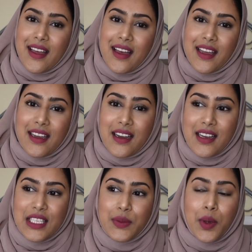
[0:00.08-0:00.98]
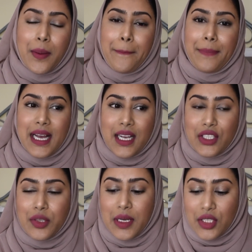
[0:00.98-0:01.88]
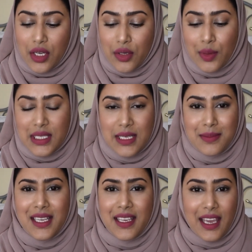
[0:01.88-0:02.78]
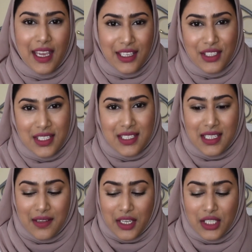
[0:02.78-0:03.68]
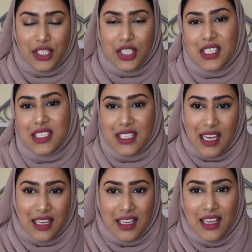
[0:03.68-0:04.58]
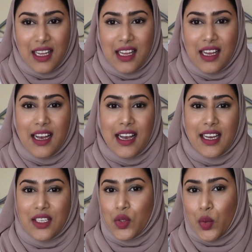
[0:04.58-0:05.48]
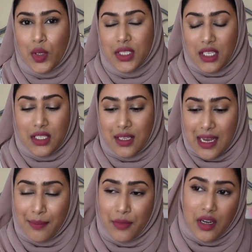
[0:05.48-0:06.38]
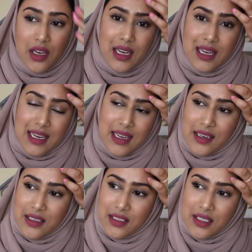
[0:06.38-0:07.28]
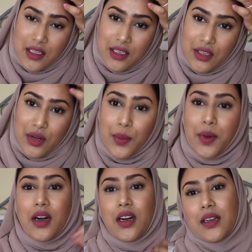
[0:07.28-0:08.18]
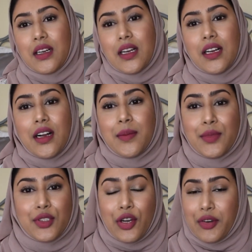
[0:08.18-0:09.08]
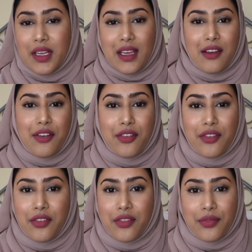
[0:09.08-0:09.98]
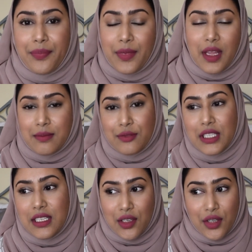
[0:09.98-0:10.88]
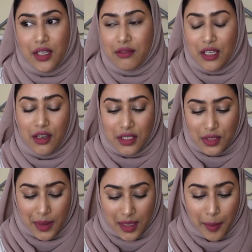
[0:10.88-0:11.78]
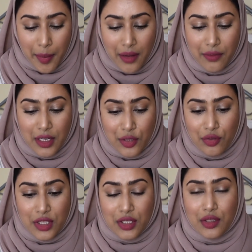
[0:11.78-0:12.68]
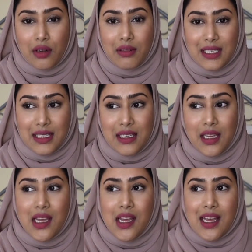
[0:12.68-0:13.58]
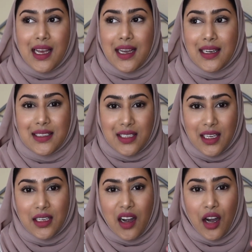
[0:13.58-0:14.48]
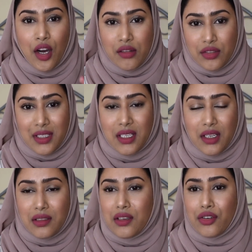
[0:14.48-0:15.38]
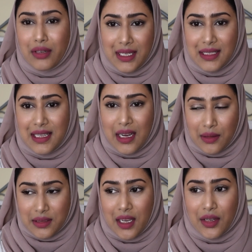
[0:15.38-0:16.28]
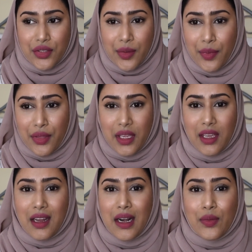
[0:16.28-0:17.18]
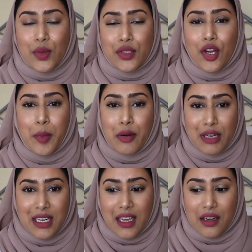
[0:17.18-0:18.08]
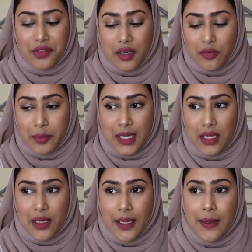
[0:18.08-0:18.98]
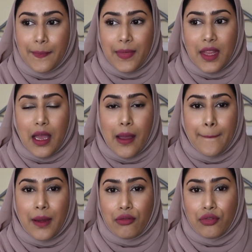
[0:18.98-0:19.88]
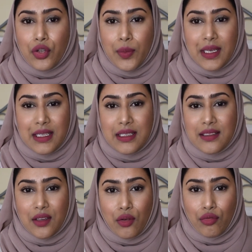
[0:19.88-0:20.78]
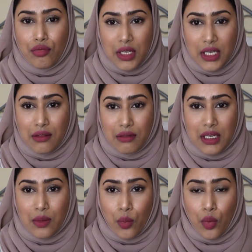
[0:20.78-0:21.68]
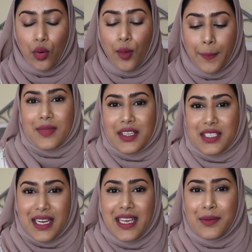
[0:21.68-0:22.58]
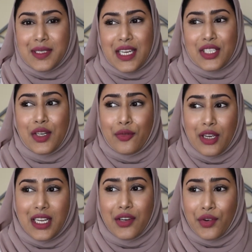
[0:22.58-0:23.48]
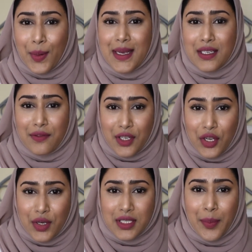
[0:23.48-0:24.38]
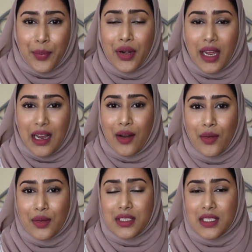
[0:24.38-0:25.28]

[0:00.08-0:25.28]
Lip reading: Hi guys, welcome back to my channel. It seems like ages since I actually just sat and talked into the camera, and you know what? I'm sorry if I'm really looking really hot and sweaty, but I've literally just gotten ready and it's like 100 degrees outside or something, and I've also got my ring light in front of me and my room is really, really warm. Today was actually a really requested video because I put it out